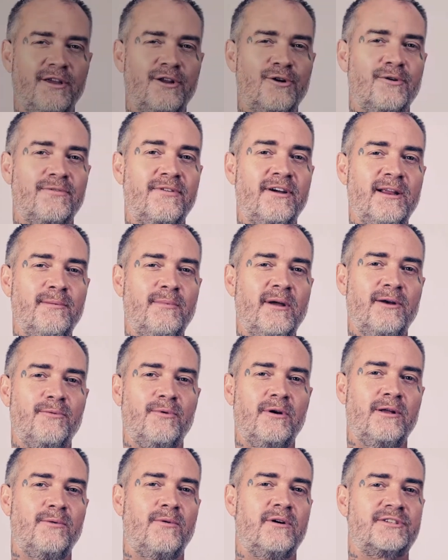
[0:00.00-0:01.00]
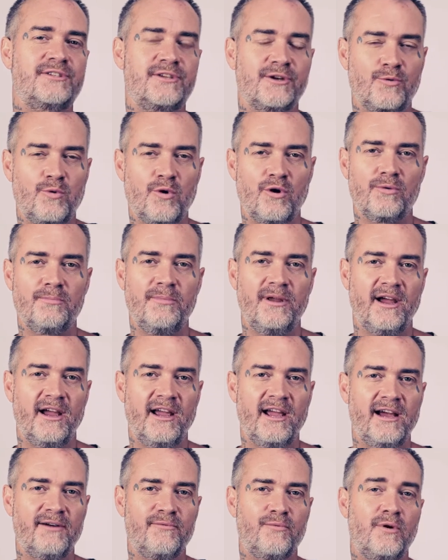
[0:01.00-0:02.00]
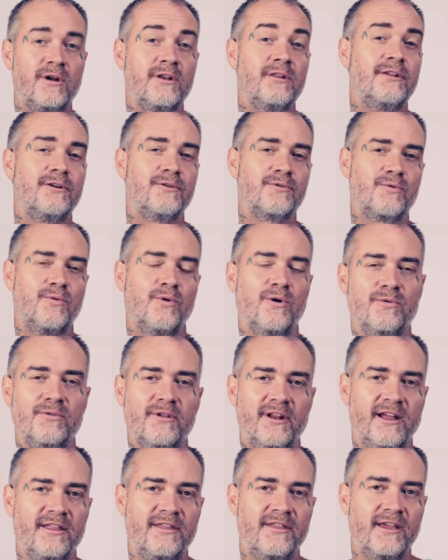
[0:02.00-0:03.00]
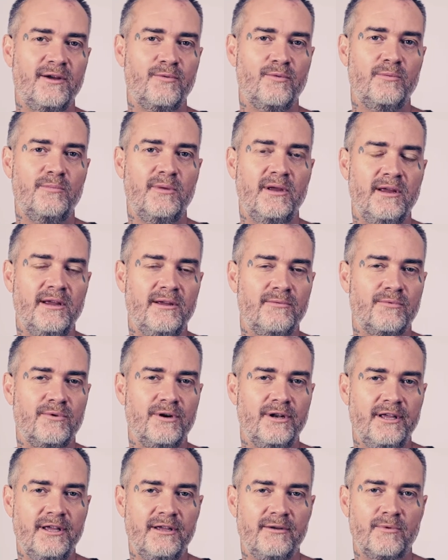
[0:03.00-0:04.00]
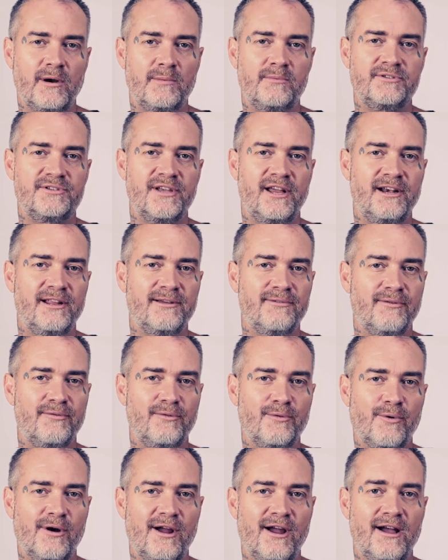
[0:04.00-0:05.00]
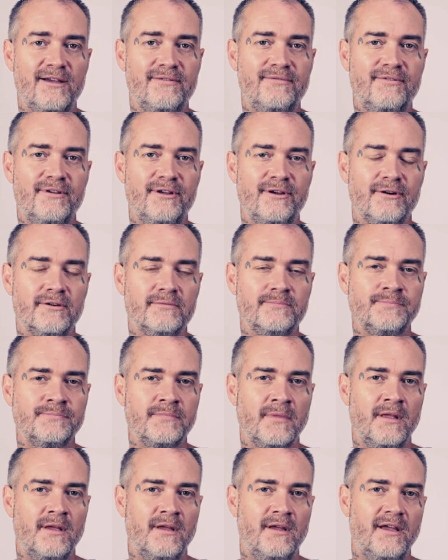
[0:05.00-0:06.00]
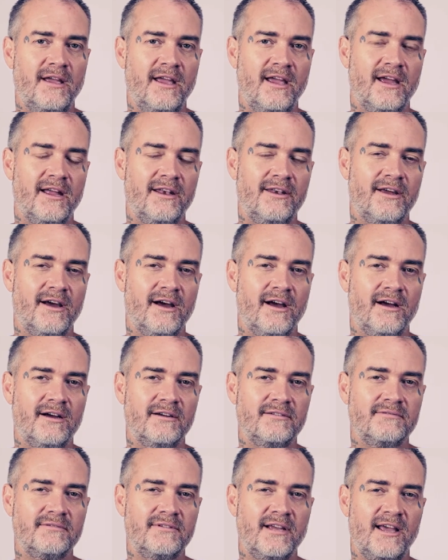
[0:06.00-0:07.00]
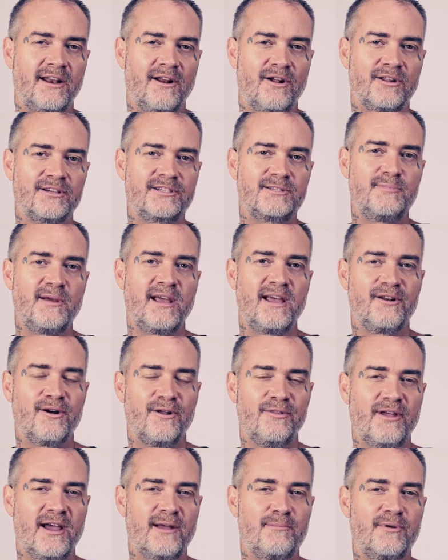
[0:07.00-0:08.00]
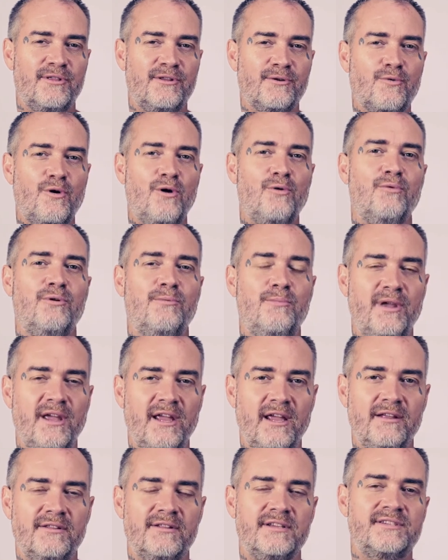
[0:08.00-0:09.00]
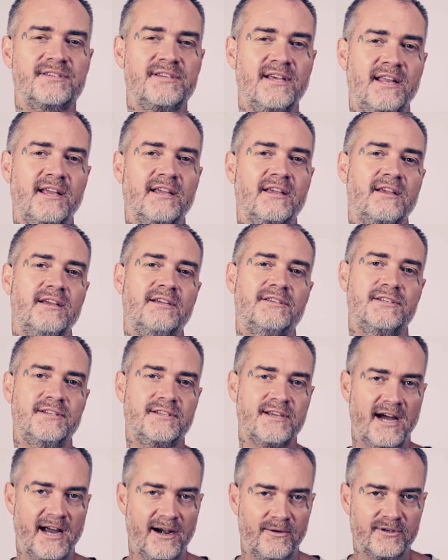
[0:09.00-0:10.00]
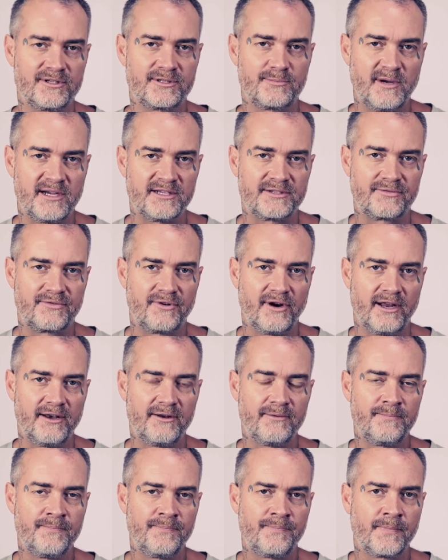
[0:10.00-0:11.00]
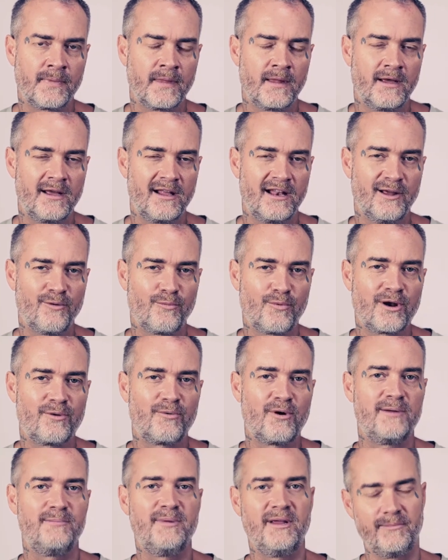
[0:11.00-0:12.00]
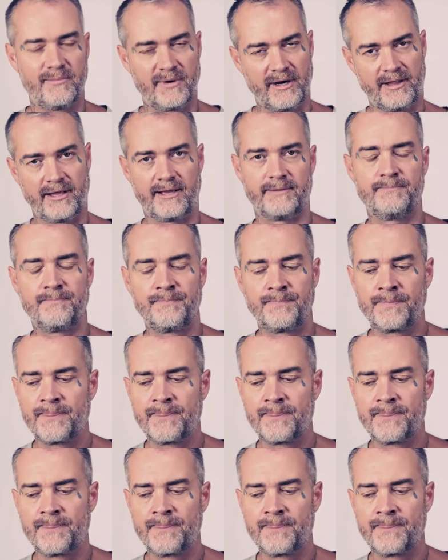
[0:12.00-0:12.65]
You know, if anybody really wants to quote me, I have one little quote that I think would be really representative of the way I feel, and I'll expand on that. But the quote would be, "The cynic is the tyrant's best friend." Now, what do I mean by that?